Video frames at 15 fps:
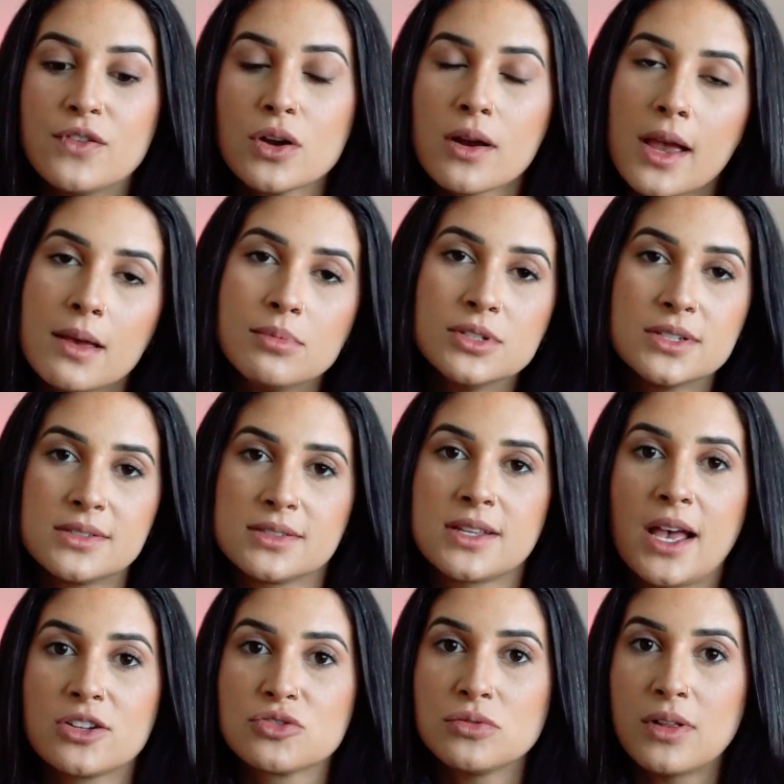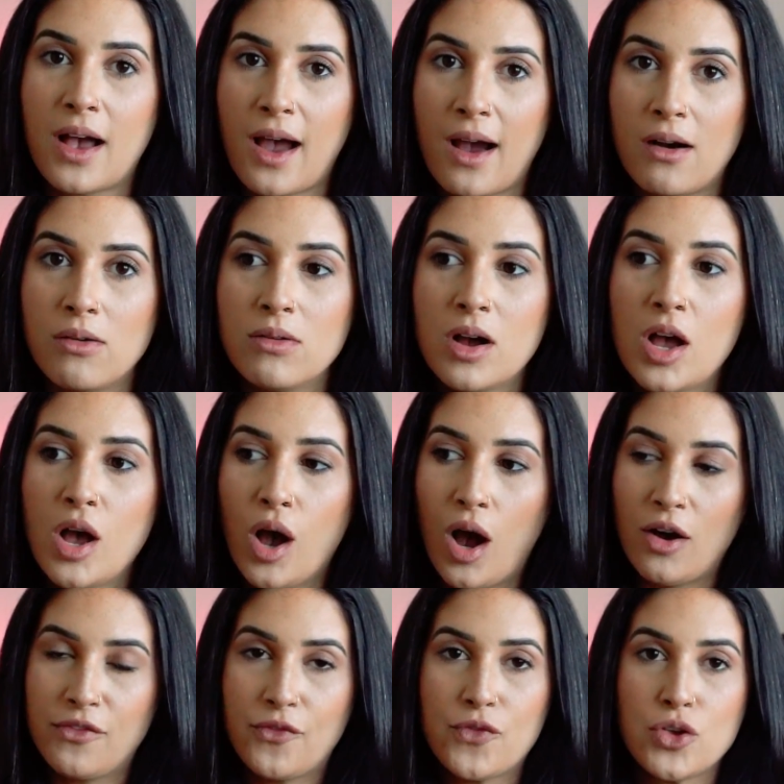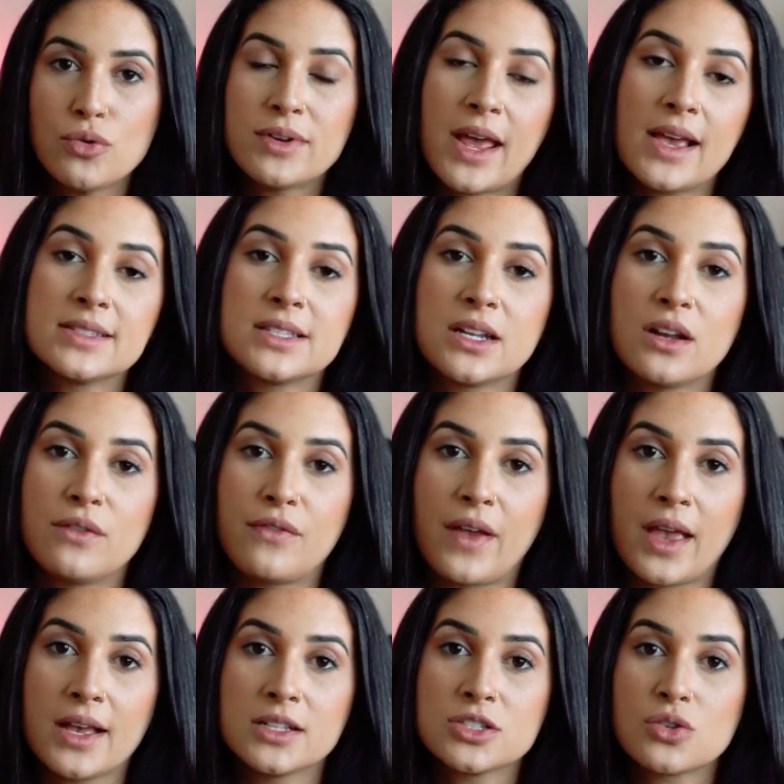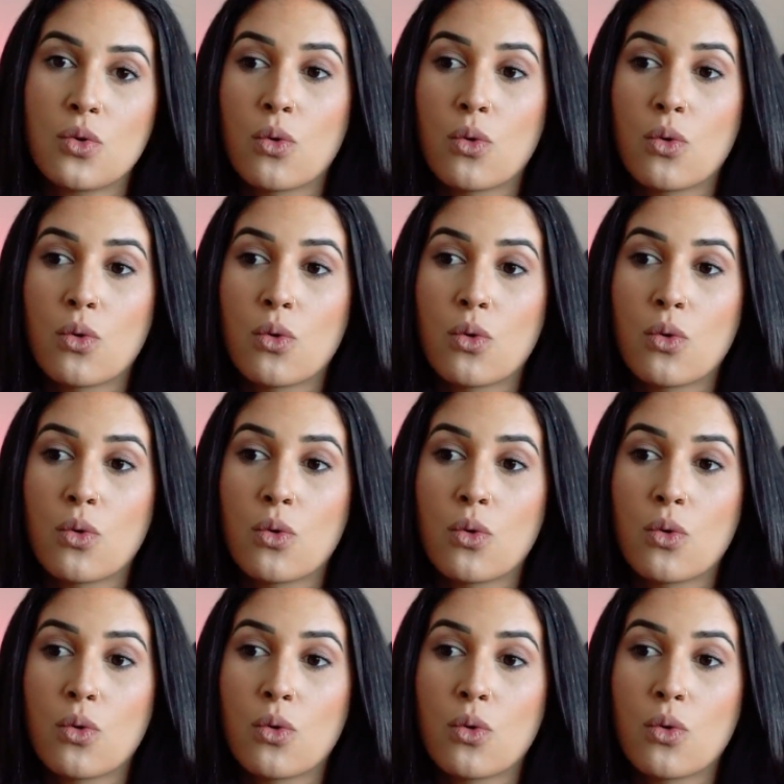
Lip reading: you're able to schedule out a few days in advance